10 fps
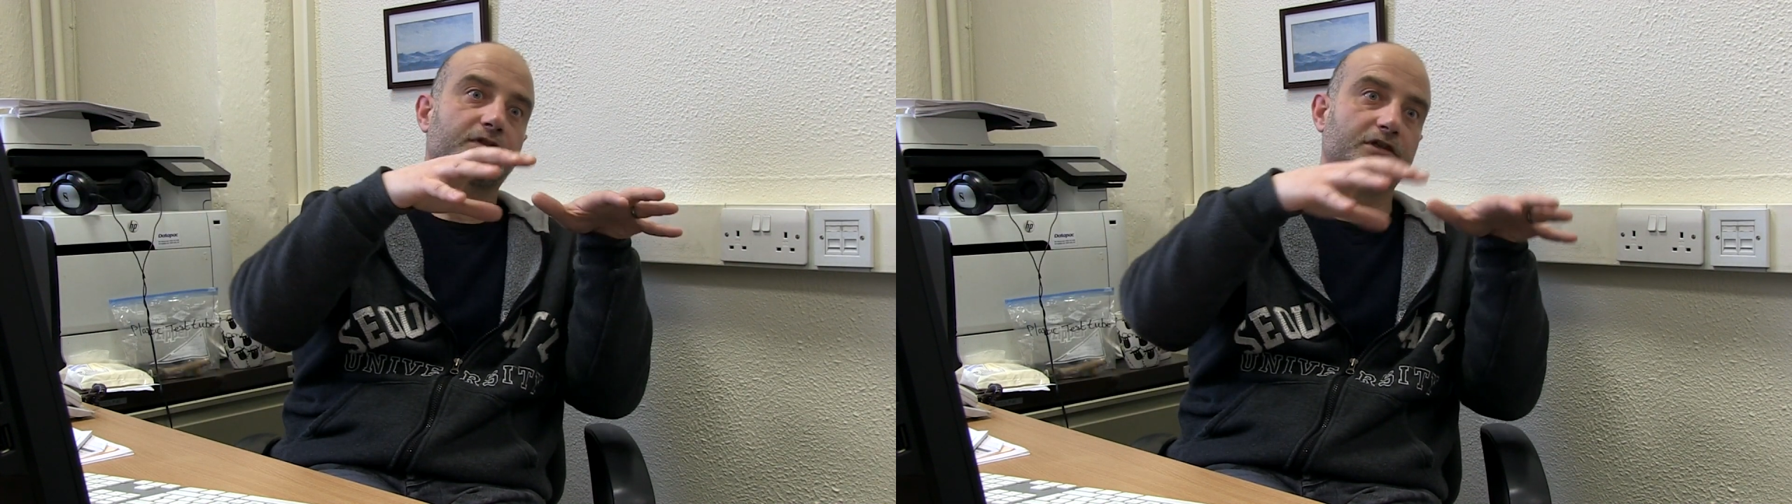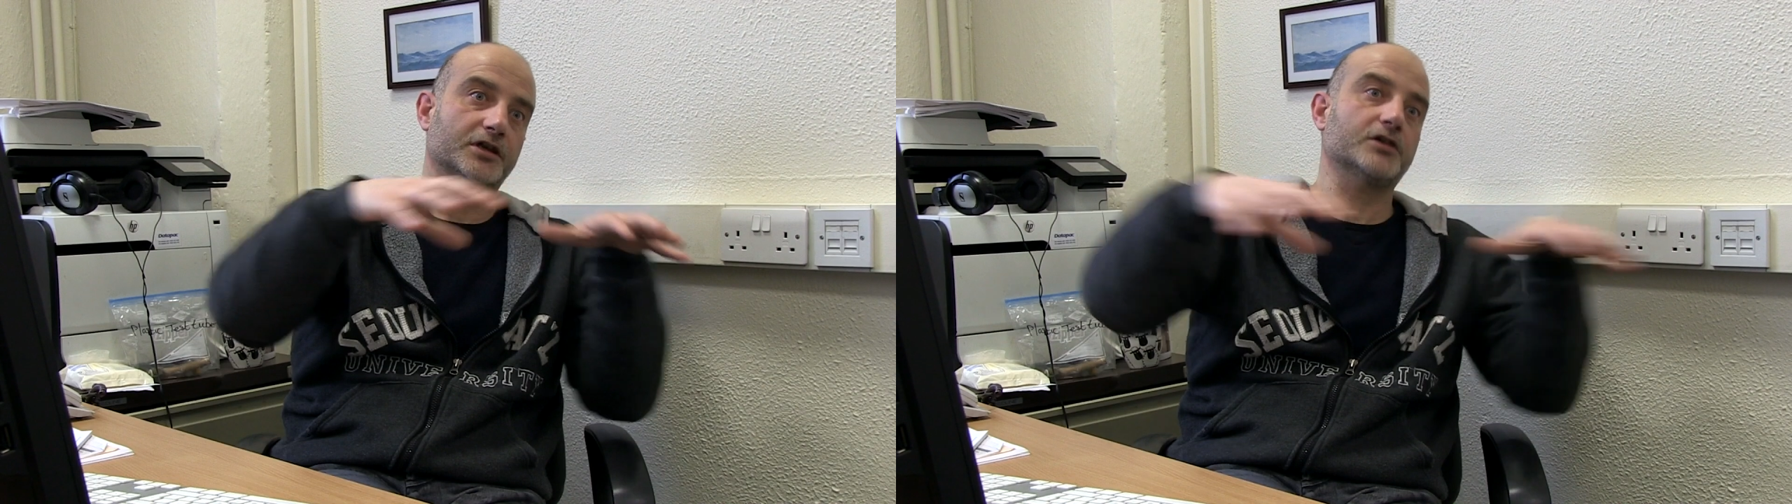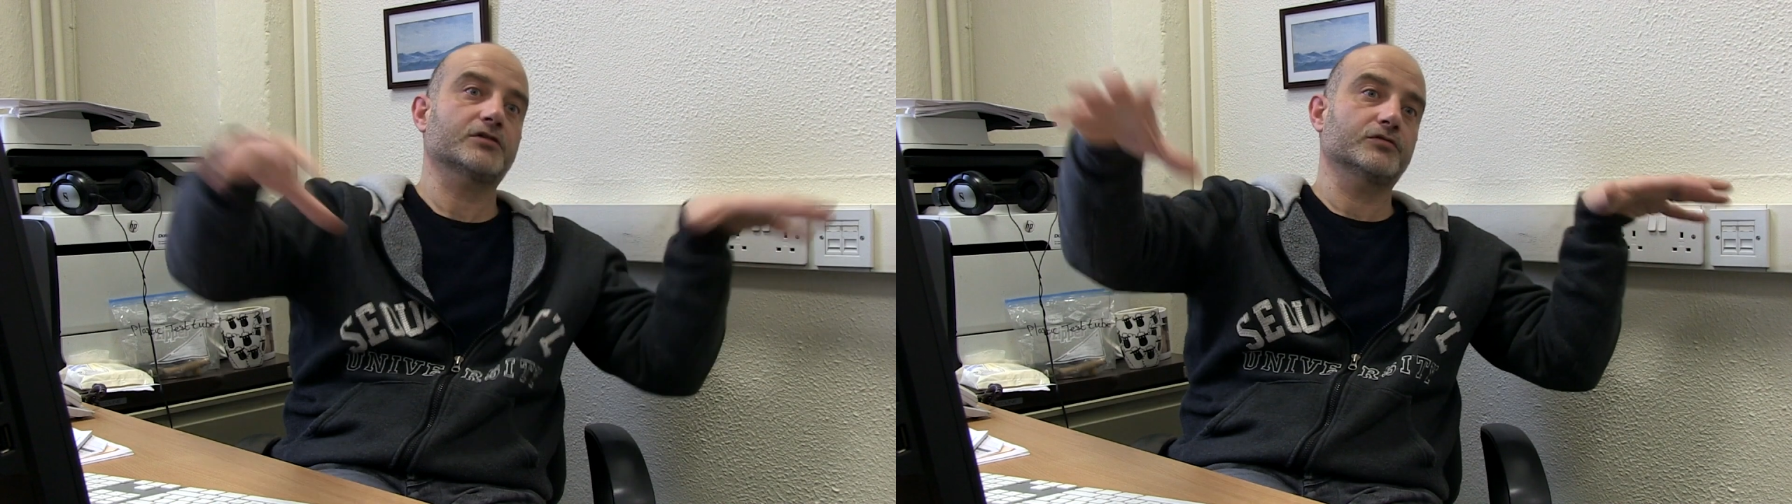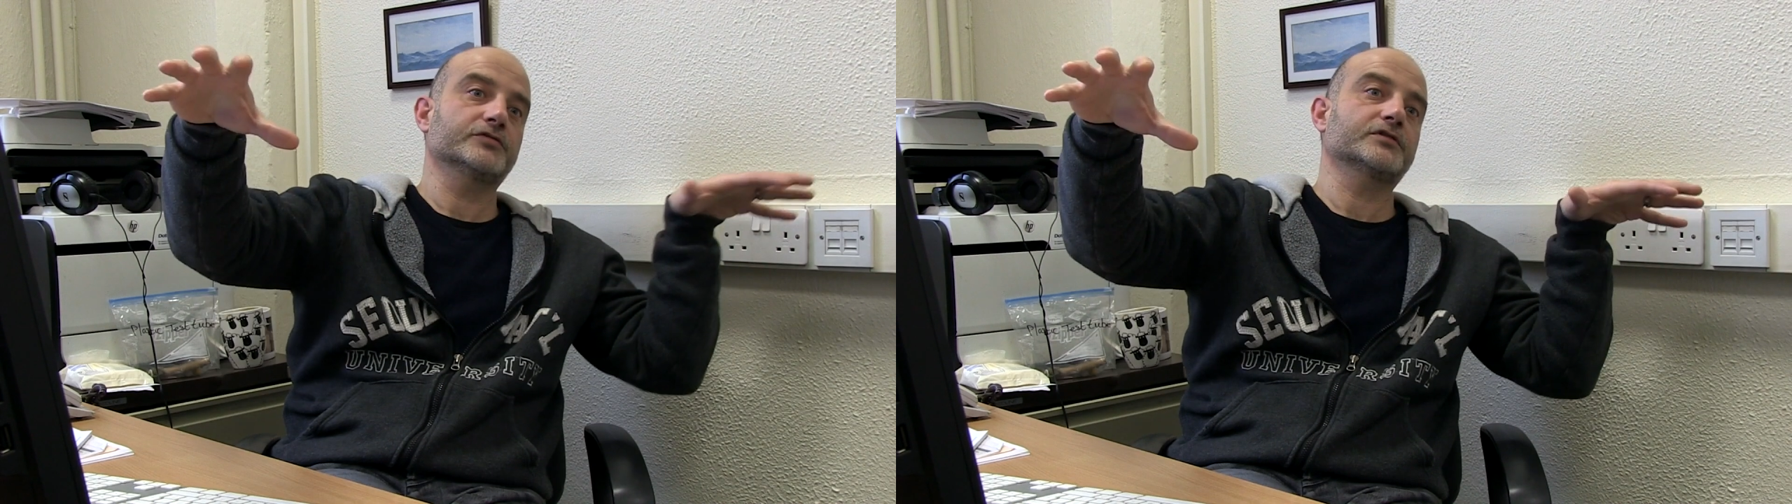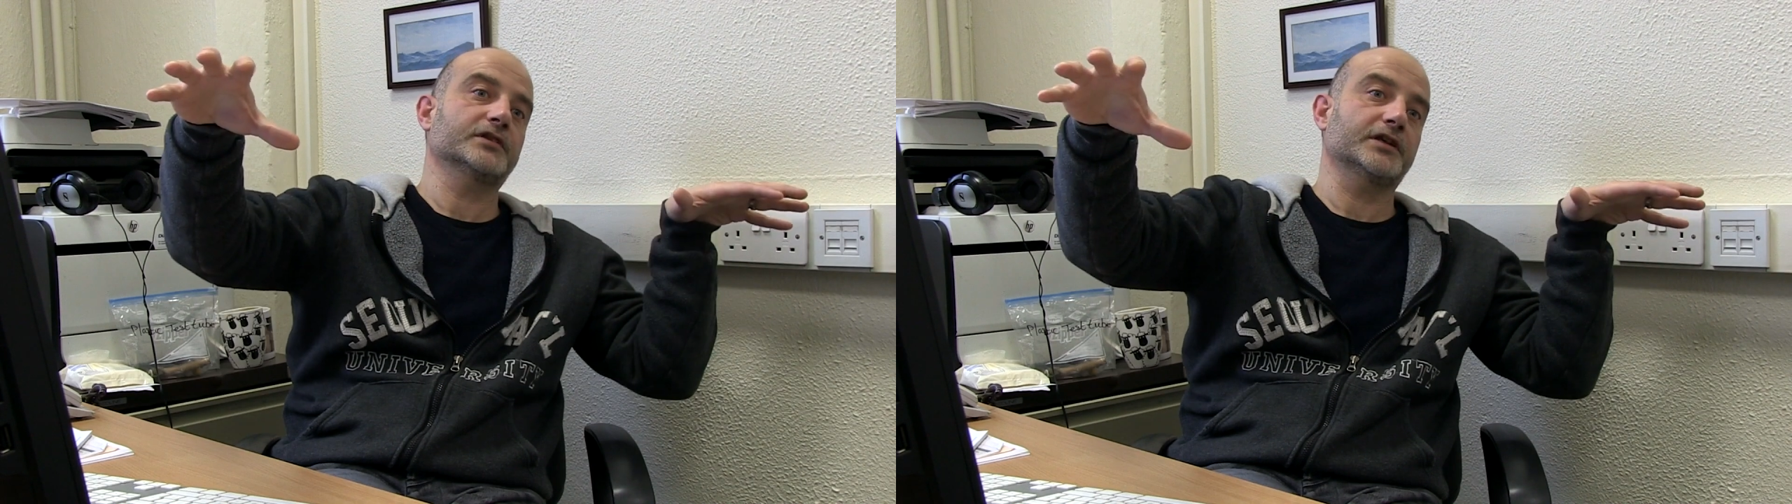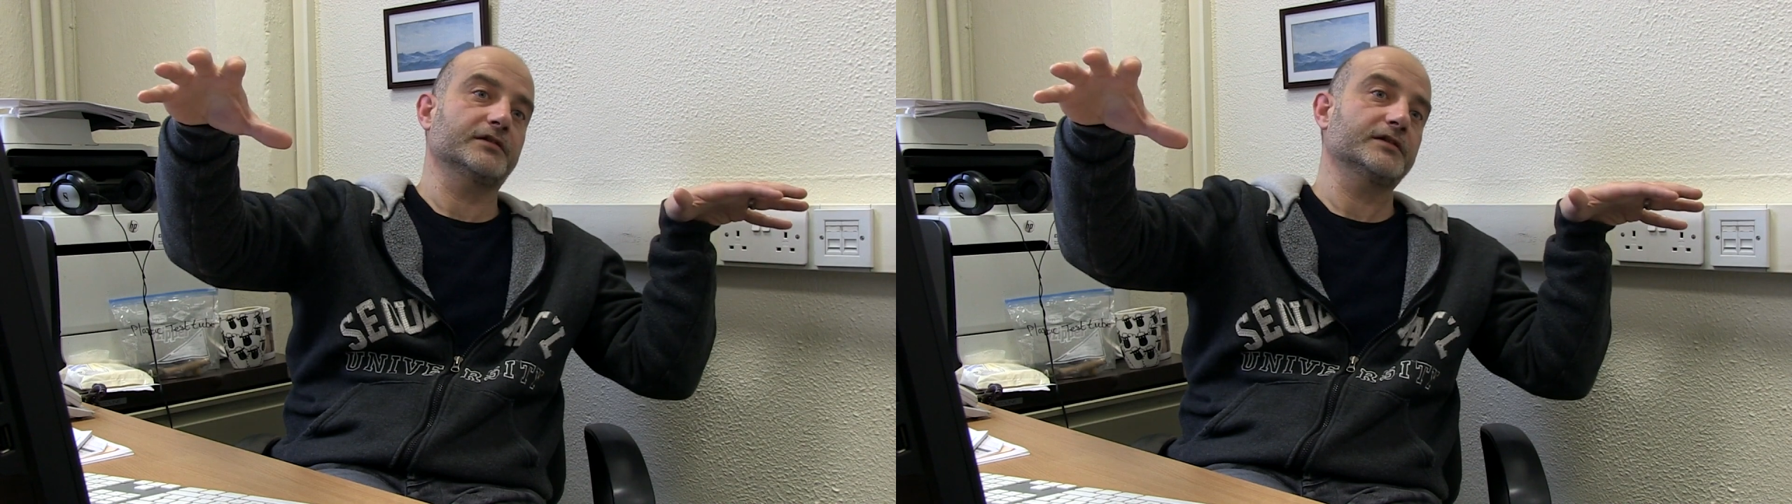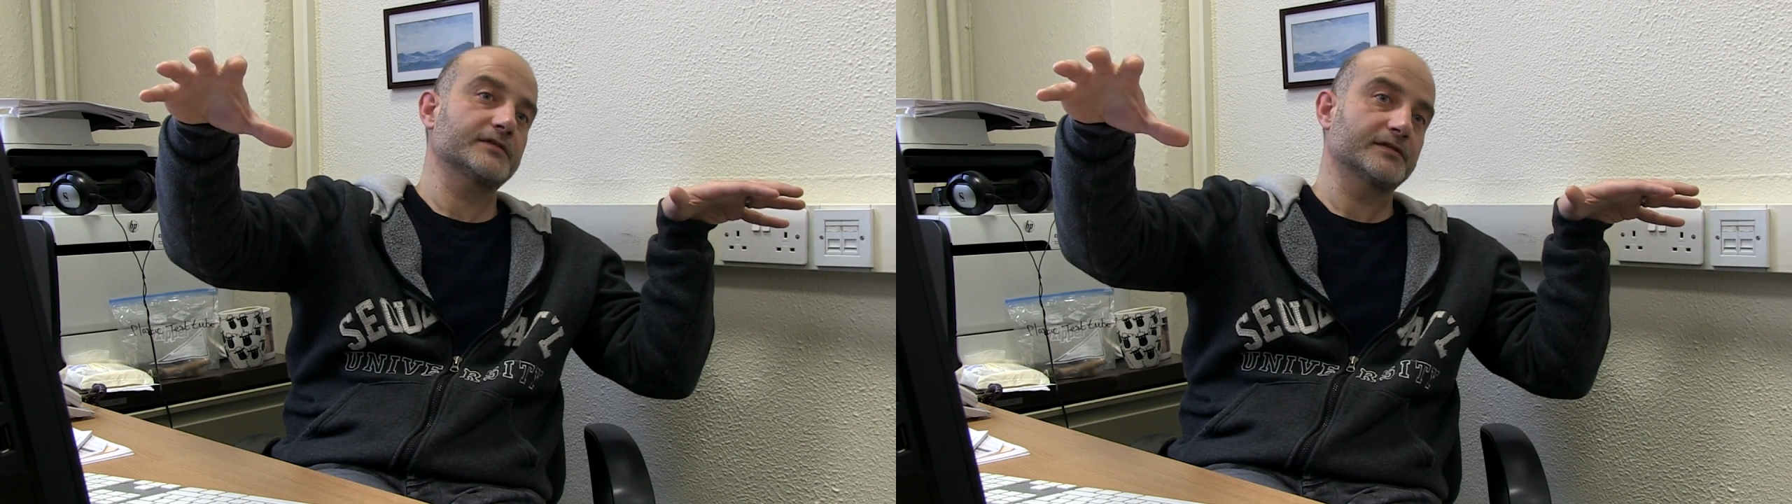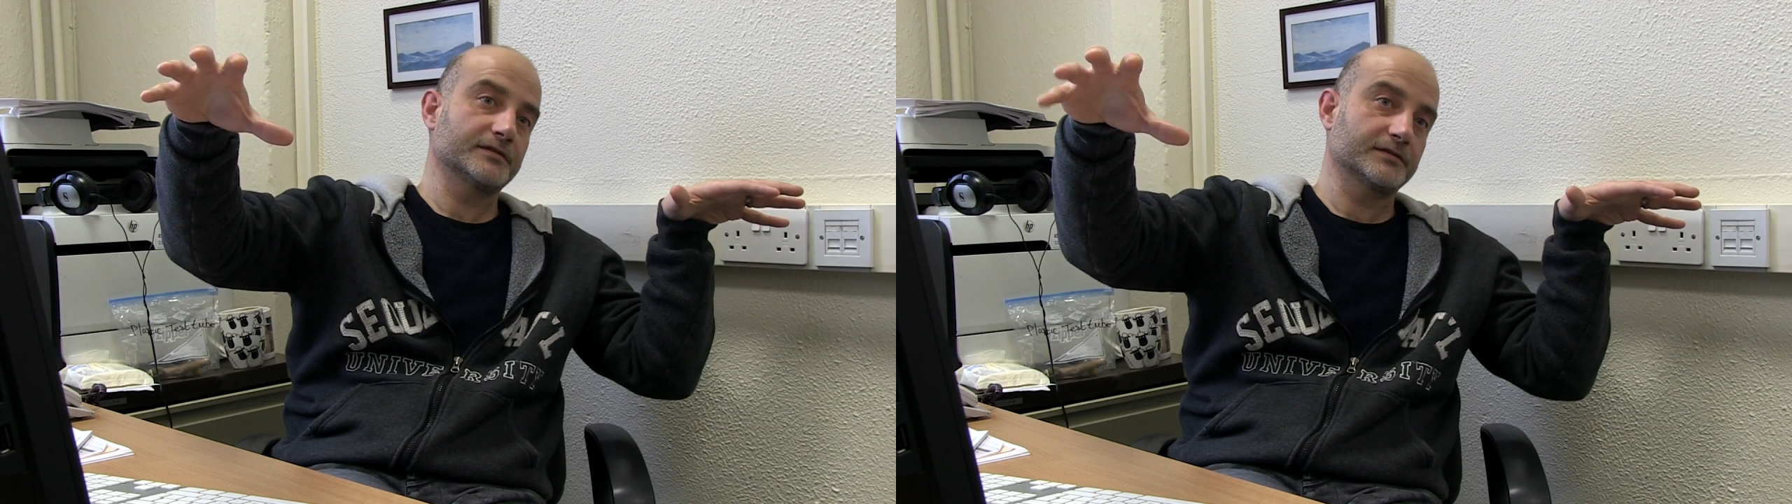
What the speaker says: in our coastal areas.